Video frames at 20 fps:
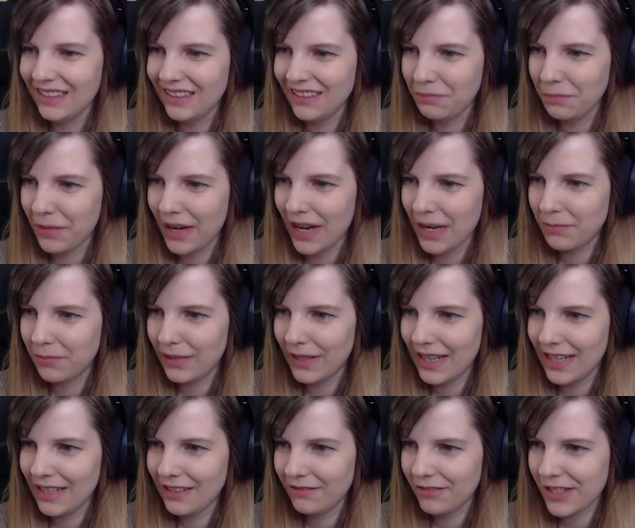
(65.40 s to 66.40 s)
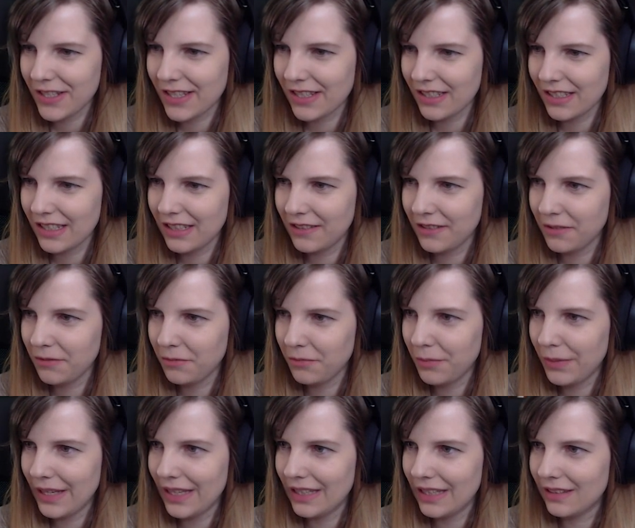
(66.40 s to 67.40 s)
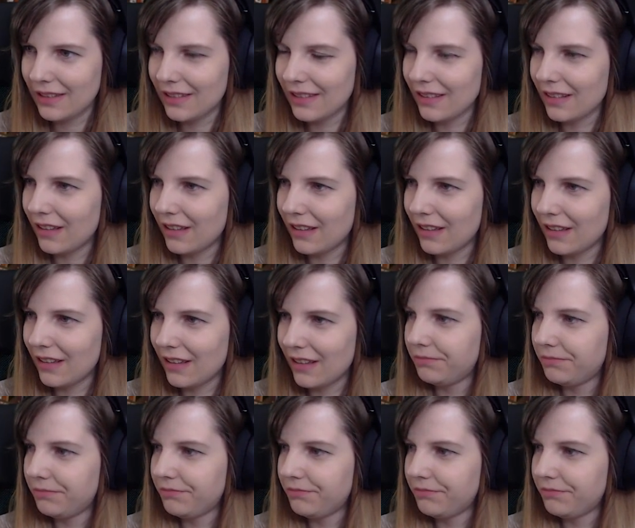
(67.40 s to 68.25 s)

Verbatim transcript: my plan was a little bit um,